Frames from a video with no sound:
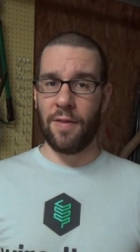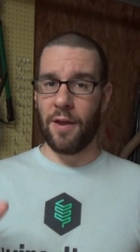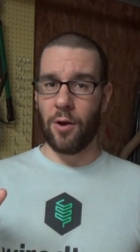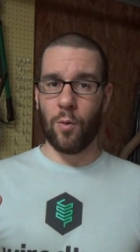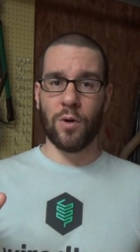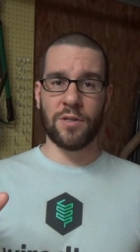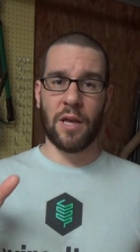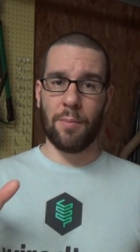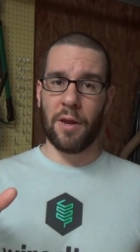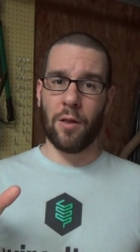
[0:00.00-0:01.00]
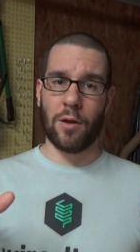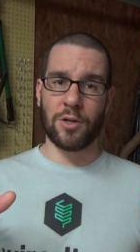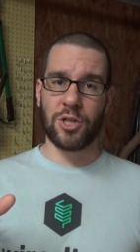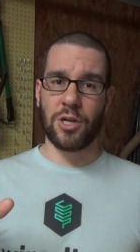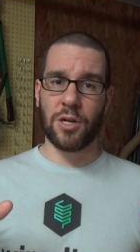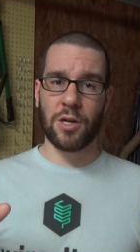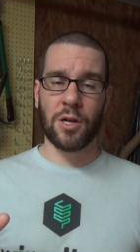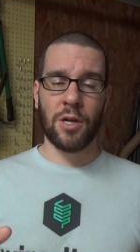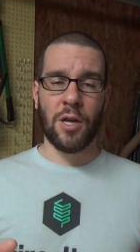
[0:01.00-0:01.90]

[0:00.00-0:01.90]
and there it was, that minute-long chunk,